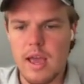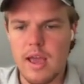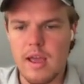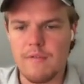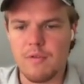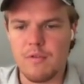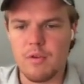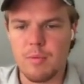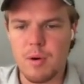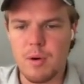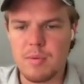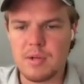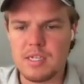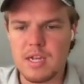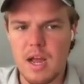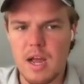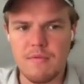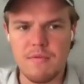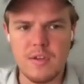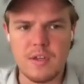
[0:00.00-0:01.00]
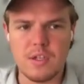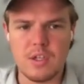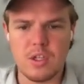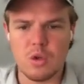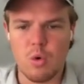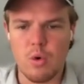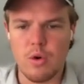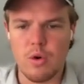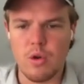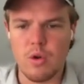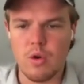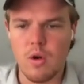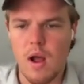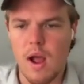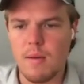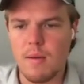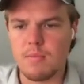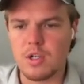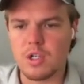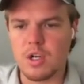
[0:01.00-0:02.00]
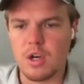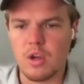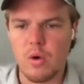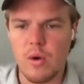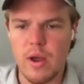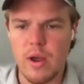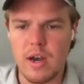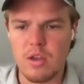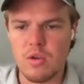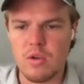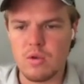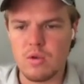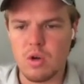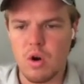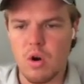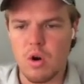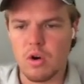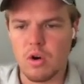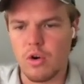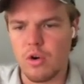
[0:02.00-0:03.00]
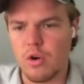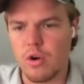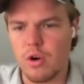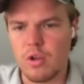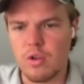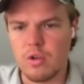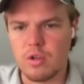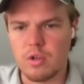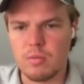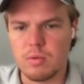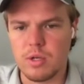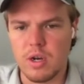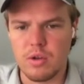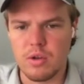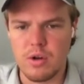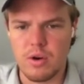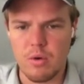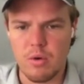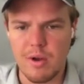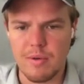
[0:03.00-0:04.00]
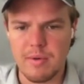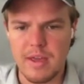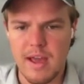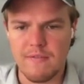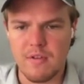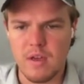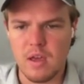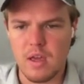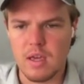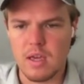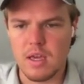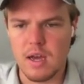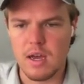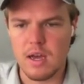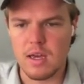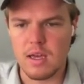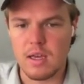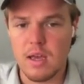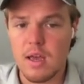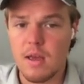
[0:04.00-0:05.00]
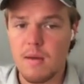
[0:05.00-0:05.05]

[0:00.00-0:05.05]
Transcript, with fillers: for the purpose of this tutorial, I'm just going to go ahead and use our current YouTube channel here at WebCafeAI.